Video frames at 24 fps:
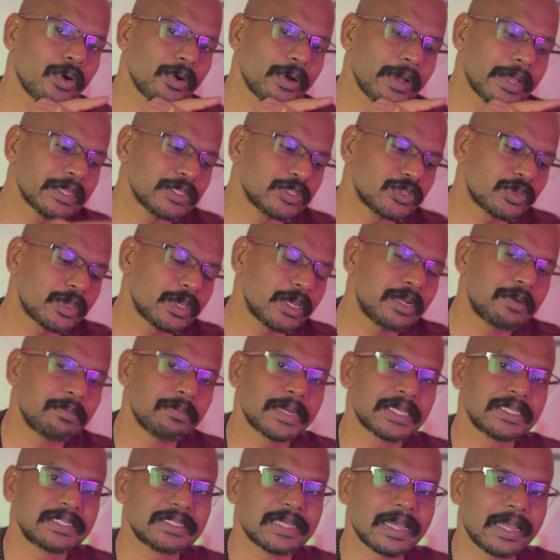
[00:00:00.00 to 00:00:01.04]
educate
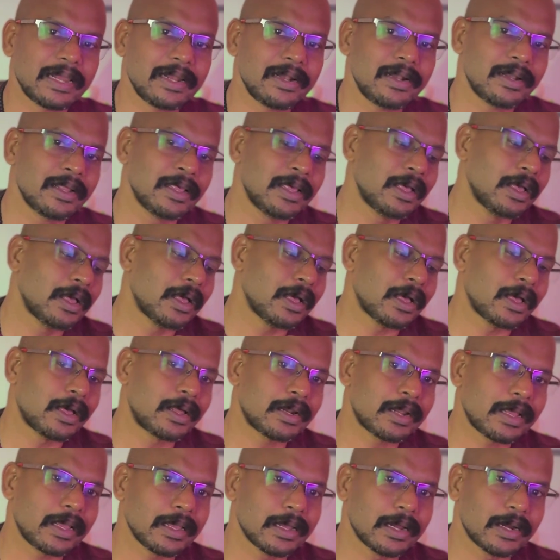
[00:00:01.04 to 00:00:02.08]
my child
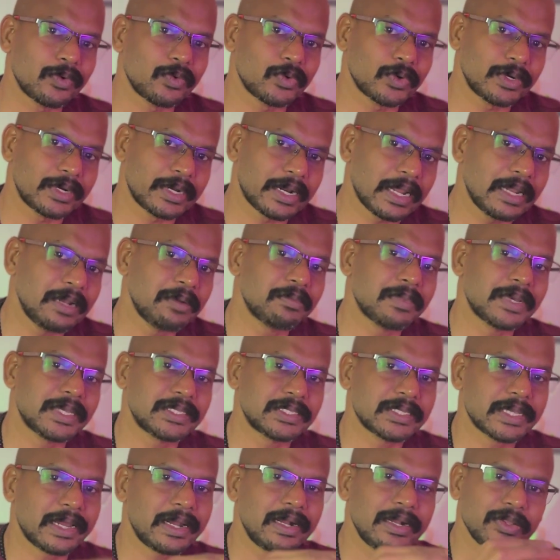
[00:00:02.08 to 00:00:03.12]
or I have to train my
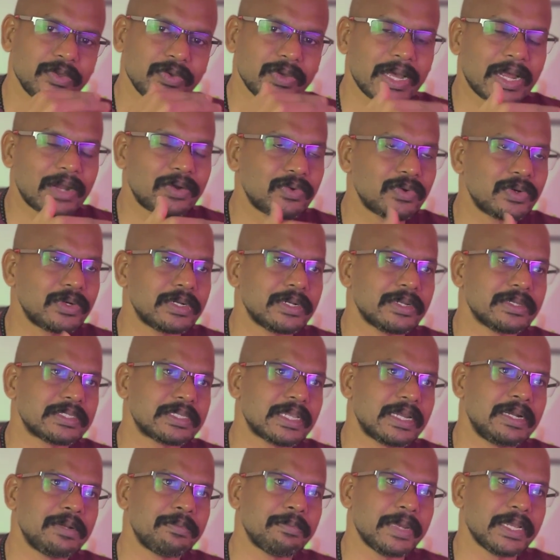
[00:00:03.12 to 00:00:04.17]
child. You have to
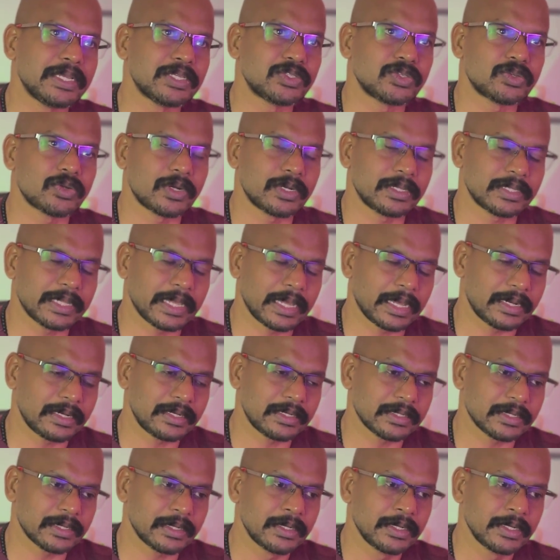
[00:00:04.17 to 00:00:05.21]
decide based on that.
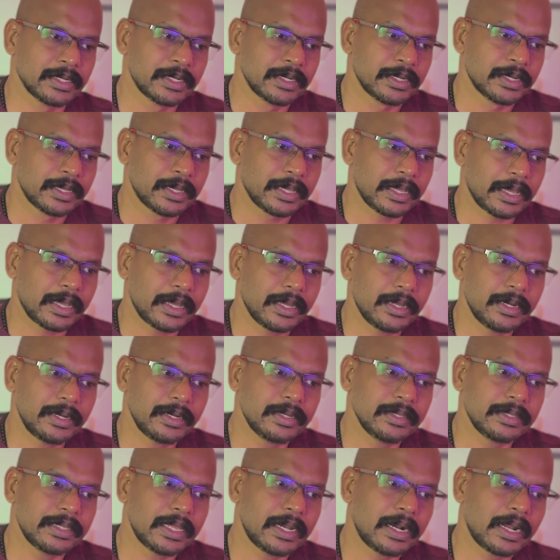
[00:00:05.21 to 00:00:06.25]

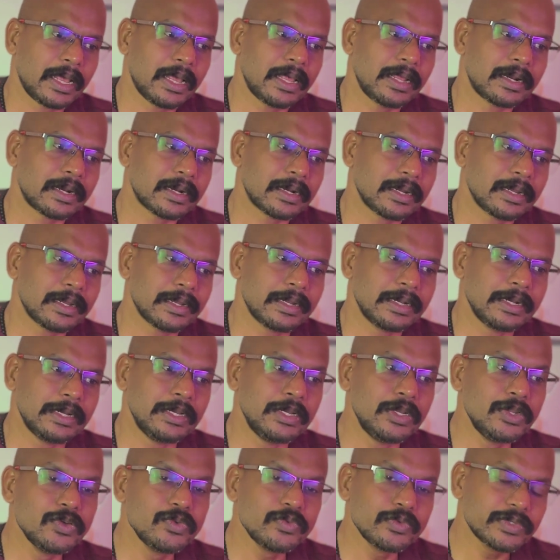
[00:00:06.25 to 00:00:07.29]
And there are
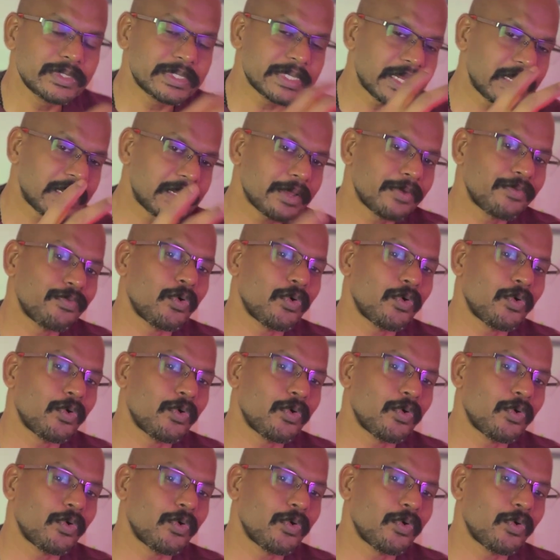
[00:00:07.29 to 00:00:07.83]
new set of